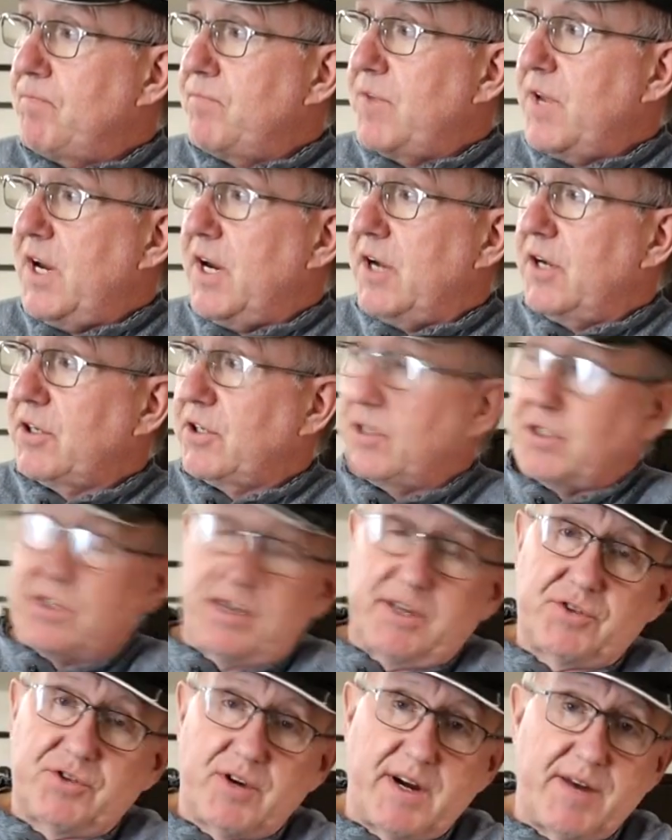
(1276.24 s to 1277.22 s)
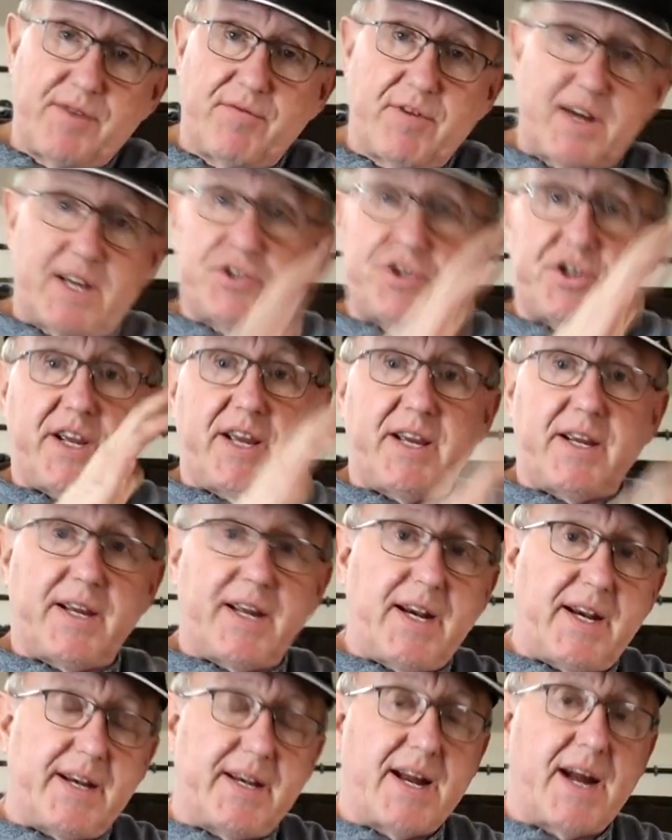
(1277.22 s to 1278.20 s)
you know, because I try and rush it,
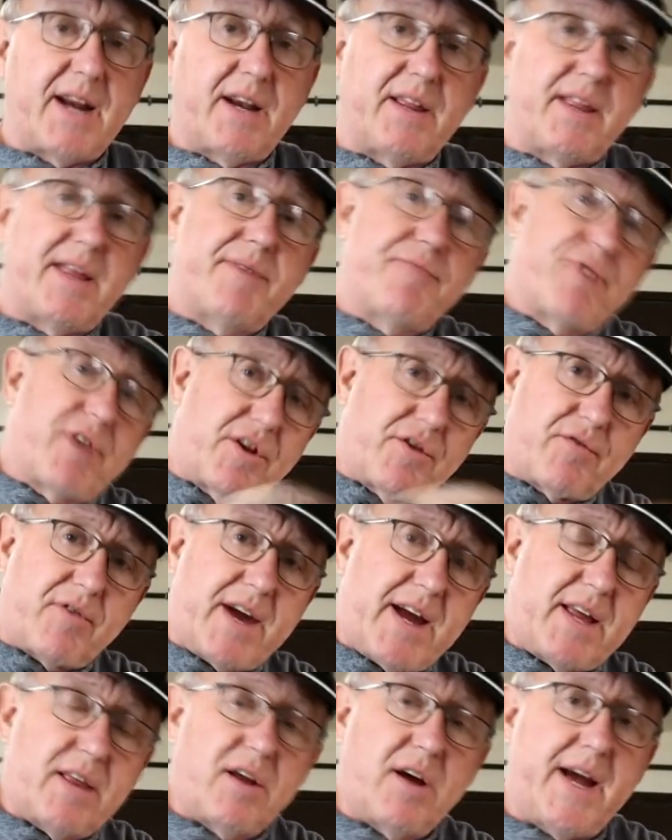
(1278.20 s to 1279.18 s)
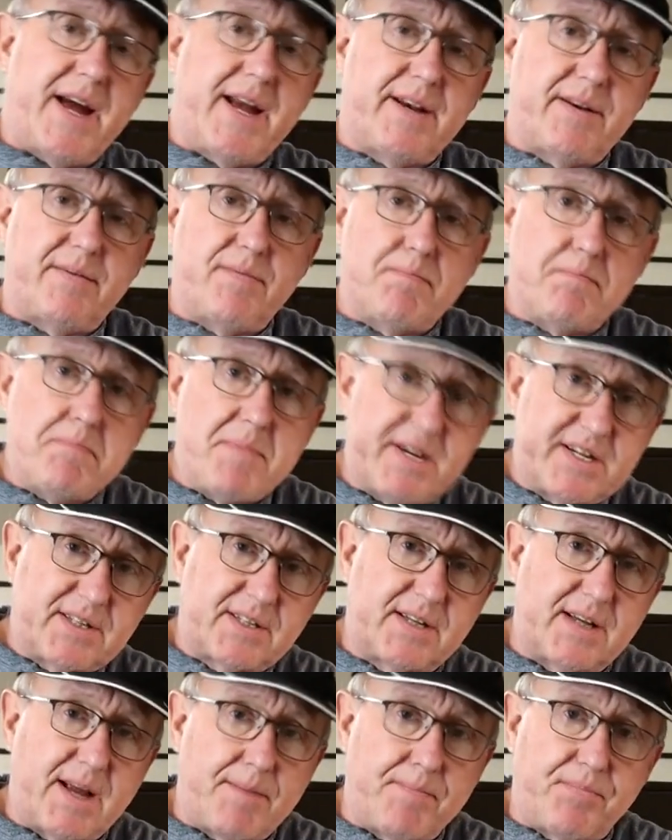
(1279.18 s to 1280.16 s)
get it done, and then regret that I
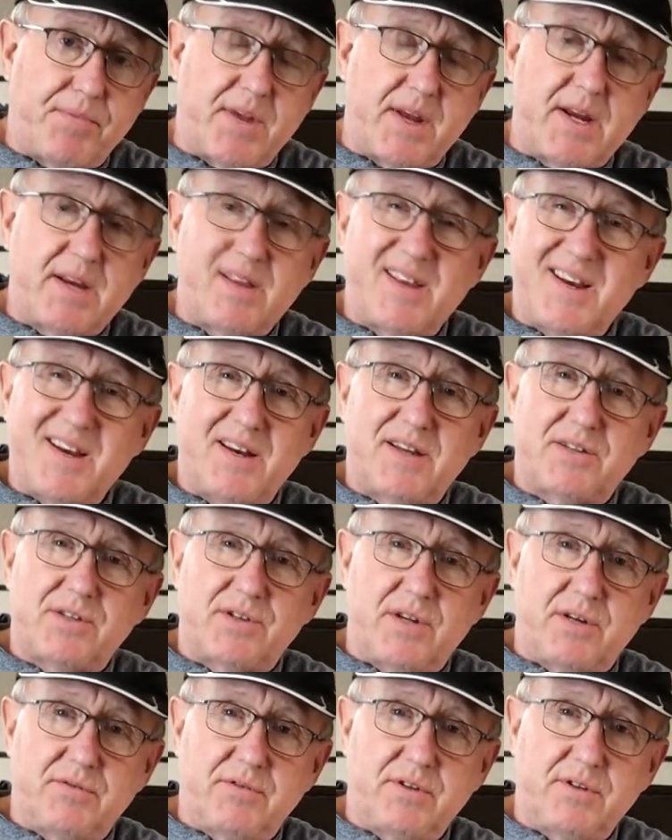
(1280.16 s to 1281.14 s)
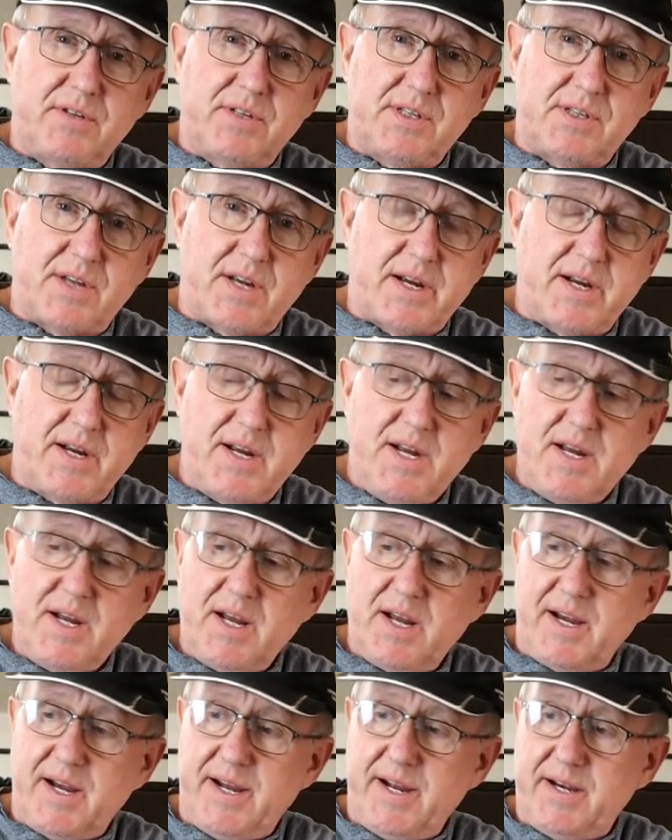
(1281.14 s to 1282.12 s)
missed something, then that's no good, is it?
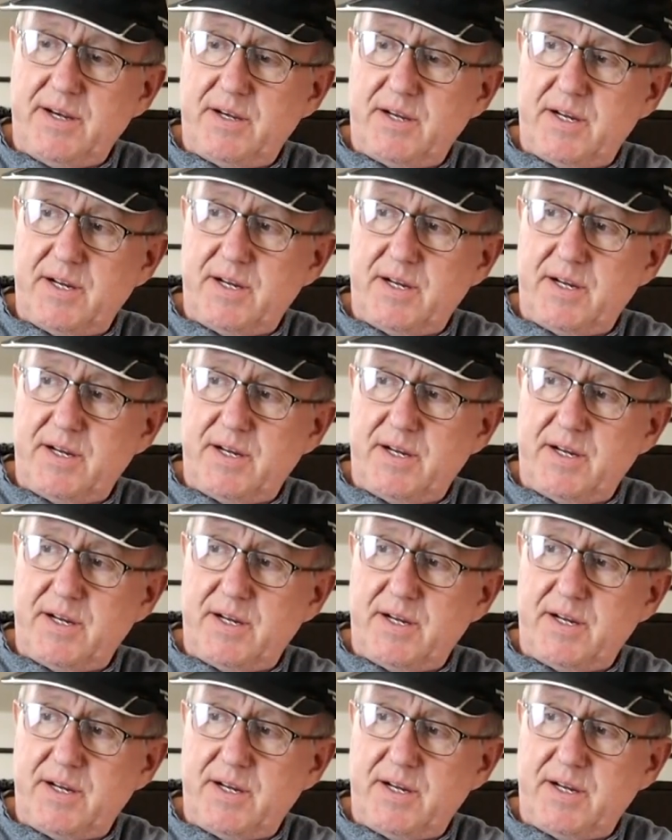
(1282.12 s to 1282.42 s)
And